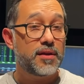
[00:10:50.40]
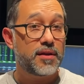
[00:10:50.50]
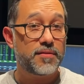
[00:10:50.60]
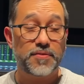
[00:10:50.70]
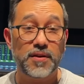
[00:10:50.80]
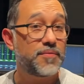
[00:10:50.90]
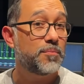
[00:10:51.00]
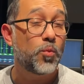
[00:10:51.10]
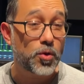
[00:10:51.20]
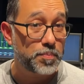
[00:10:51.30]
in front of
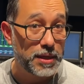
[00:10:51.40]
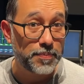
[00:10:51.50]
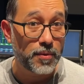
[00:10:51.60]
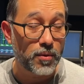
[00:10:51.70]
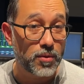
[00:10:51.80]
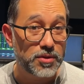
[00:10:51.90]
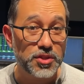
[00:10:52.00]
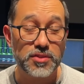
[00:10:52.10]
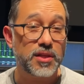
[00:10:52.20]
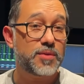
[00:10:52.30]
more people,
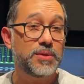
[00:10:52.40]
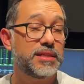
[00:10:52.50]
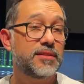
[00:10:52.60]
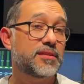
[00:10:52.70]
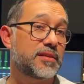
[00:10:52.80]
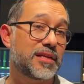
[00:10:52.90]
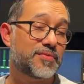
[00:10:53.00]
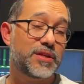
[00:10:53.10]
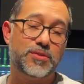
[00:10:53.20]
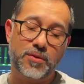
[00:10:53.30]
just like we did this last
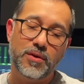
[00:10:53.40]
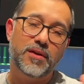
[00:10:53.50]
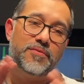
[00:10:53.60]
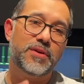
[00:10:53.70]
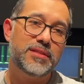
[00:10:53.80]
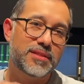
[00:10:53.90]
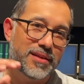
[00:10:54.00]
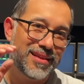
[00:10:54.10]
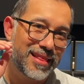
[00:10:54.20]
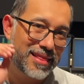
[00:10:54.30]
video. So friends,
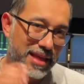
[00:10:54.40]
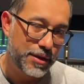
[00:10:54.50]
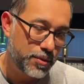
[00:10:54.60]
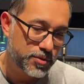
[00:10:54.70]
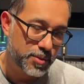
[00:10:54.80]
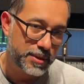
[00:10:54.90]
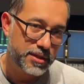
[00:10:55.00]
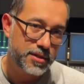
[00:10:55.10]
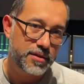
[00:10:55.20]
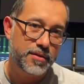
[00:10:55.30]
thank you so
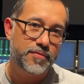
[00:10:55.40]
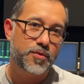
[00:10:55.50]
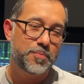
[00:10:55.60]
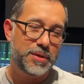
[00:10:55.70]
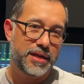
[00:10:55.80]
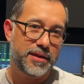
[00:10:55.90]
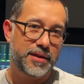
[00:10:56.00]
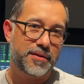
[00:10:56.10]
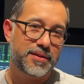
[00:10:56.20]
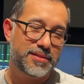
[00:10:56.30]
much for being
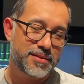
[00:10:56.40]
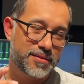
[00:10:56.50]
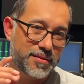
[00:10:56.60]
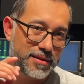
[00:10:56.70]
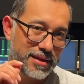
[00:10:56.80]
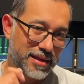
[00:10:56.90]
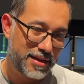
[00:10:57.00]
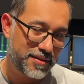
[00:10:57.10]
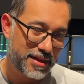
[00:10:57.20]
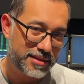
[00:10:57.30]
here. Consider
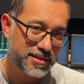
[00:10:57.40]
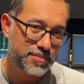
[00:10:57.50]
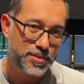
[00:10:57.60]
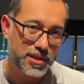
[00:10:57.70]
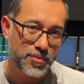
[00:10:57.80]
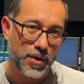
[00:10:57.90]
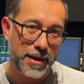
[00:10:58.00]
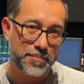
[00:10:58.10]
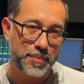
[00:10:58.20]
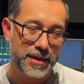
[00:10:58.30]
hitting that
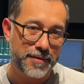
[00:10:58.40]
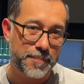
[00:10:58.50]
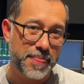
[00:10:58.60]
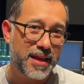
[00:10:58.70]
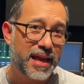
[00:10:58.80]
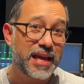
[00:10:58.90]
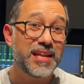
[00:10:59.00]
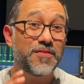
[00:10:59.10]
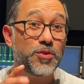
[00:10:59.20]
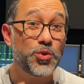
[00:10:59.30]
subscribe button. And
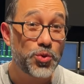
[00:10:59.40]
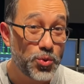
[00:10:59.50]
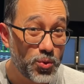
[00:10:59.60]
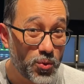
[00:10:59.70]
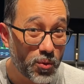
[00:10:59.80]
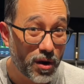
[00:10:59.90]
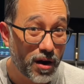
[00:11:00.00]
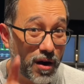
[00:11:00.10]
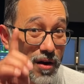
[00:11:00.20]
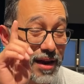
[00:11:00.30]
if you
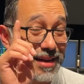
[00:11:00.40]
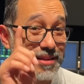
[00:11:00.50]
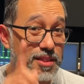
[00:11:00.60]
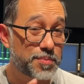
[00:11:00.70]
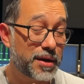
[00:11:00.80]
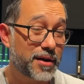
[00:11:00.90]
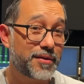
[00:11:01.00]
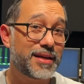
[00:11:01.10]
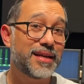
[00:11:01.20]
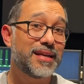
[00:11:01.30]
are an
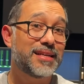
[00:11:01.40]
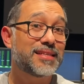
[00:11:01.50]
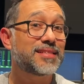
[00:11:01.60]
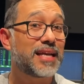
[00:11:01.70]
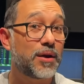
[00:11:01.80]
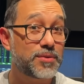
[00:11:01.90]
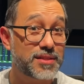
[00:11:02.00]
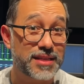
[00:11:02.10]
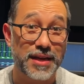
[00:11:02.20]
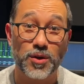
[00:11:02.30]
aspiring sound
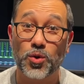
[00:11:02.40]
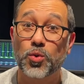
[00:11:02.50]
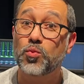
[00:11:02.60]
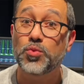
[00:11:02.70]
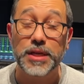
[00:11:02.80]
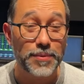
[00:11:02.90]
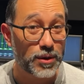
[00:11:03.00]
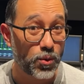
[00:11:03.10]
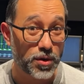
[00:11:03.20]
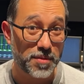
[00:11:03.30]
designer,
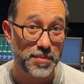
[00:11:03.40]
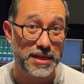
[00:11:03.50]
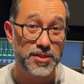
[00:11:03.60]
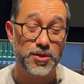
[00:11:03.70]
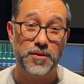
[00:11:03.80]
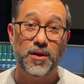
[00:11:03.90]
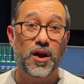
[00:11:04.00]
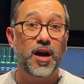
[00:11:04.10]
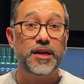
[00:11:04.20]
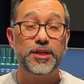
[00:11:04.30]
re-recording mixer
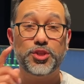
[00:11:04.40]
on a